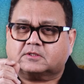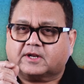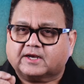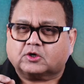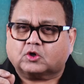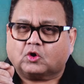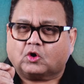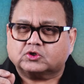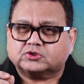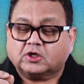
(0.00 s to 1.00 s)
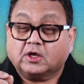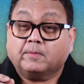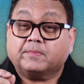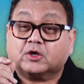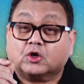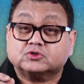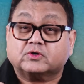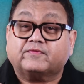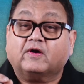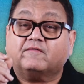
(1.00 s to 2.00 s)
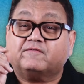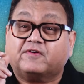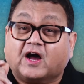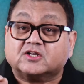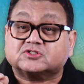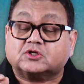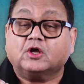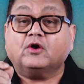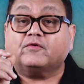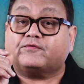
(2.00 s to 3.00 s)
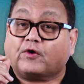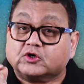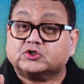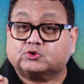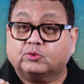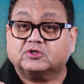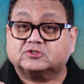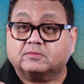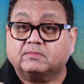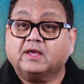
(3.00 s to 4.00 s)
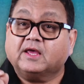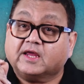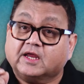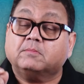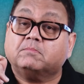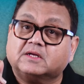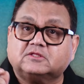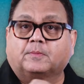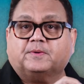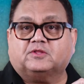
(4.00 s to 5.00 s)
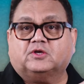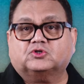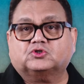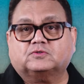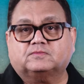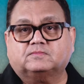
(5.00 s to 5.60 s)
threat caused because of vast forest tourism in Madhya Pradesh.